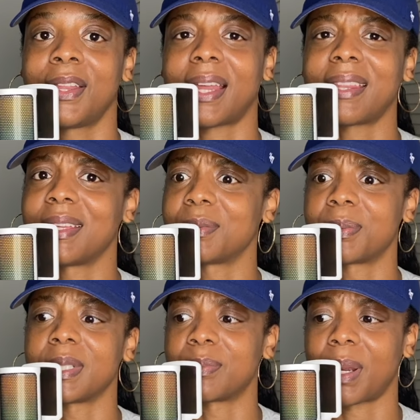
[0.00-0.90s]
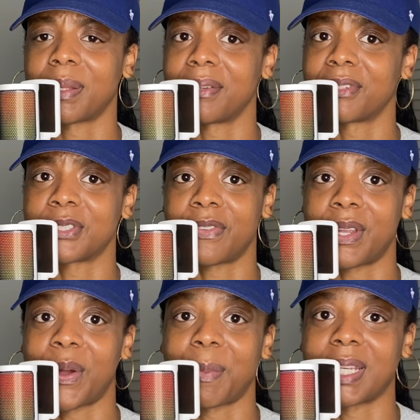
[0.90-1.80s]
I think it's probably the first
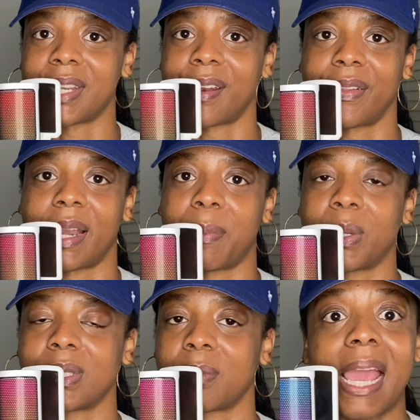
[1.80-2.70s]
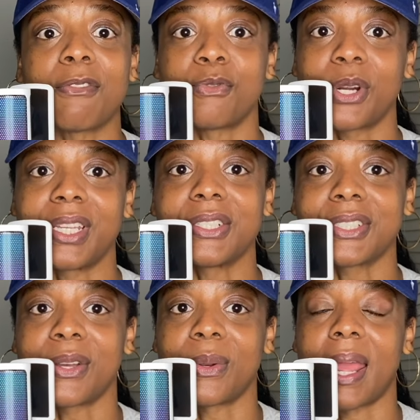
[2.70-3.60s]
video on my channel that I posted. Yeah, four
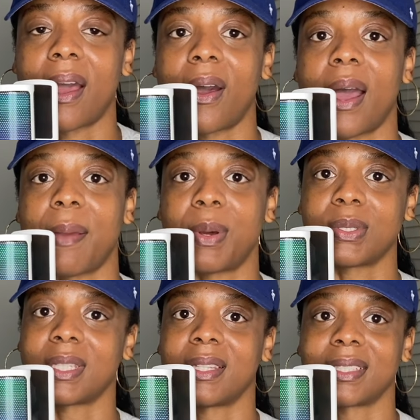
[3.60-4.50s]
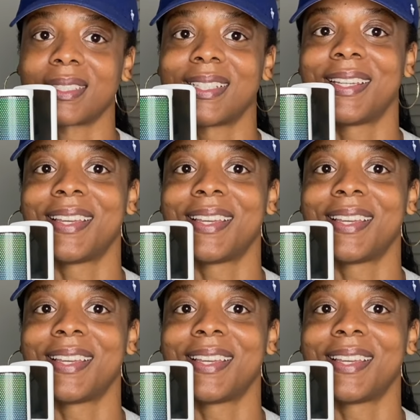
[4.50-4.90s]
years ago now, I posted this